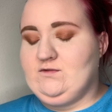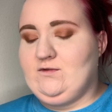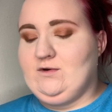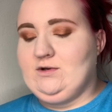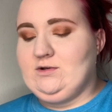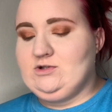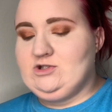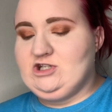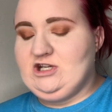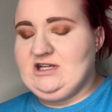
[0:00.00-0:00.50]

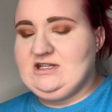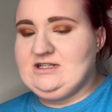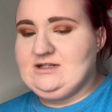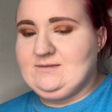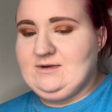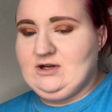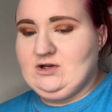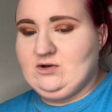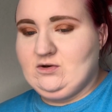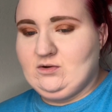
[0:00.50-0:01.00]
foiled shades in
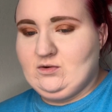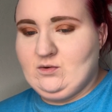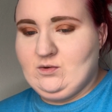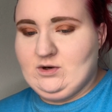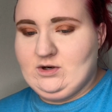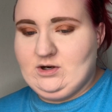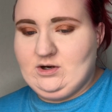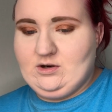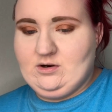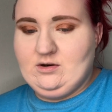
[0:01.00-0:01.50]
my inner
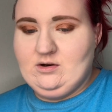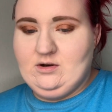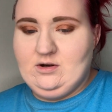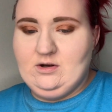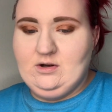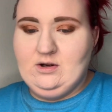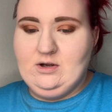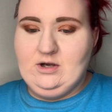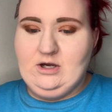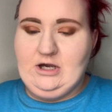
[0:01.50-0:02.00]
corner.
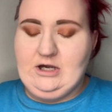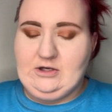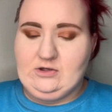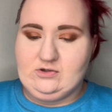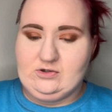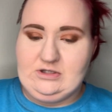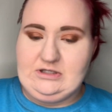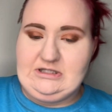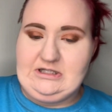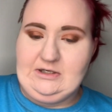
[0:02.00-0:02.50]
I
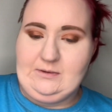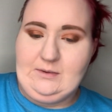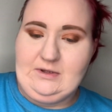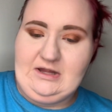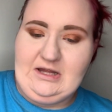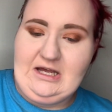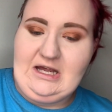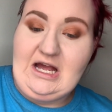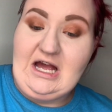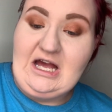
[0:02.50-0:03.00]
usually stick with
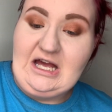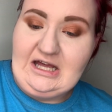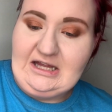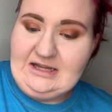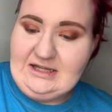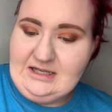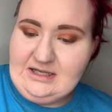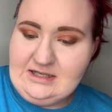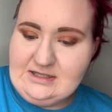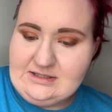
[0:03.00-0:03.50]
like
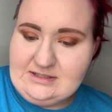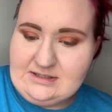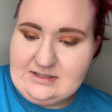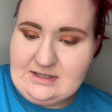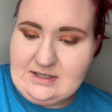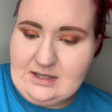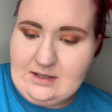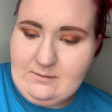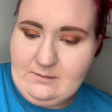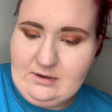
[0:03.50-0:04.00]
highlights,
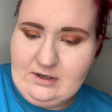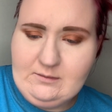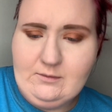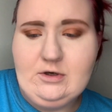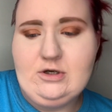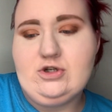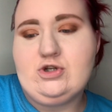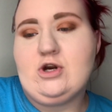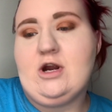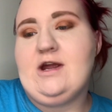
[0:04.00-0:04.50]
but I'm
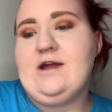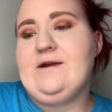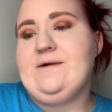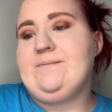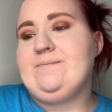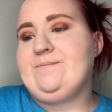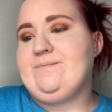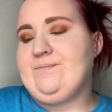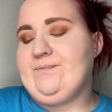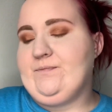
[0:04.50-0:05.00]
gonna try it.
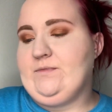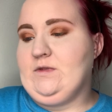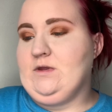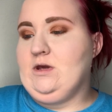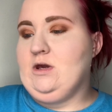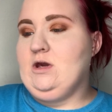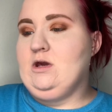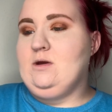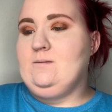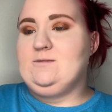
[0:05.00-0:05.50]

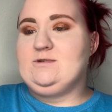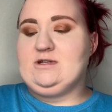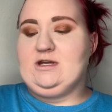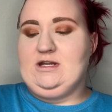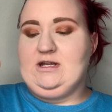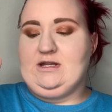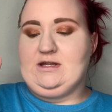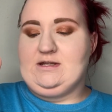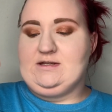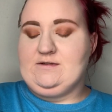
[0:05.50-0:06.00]
I'm just gonna
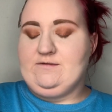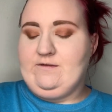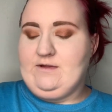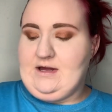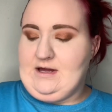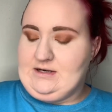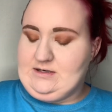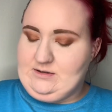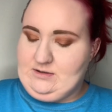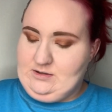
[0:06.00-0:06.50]
take this
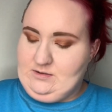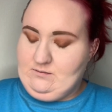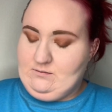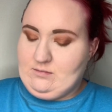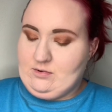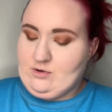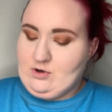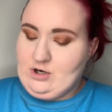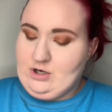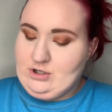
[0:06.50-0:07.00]
flat
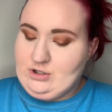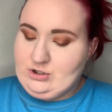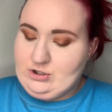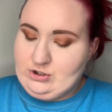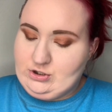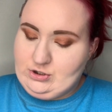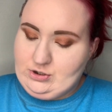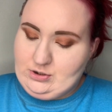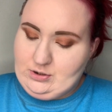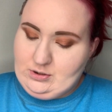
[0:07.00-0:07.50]

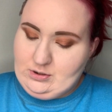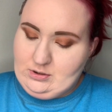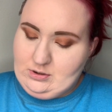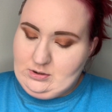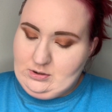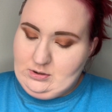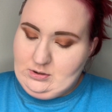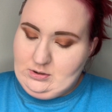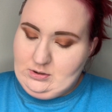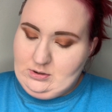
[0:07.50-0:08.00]
brush
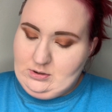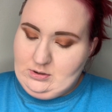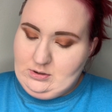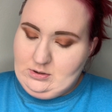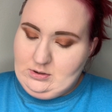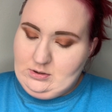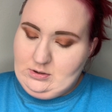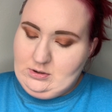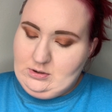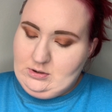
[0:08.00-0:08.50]

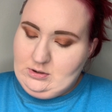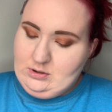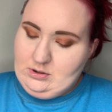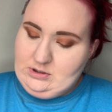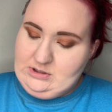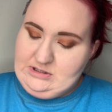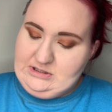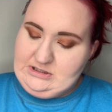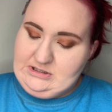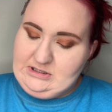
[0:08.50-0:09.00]

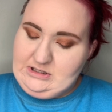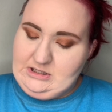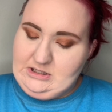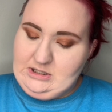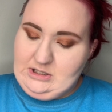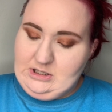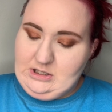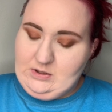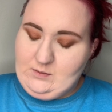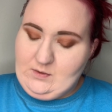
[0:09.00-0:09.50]
and see
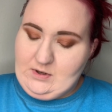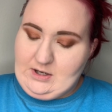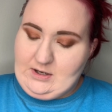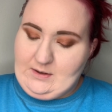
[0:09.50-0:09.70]
what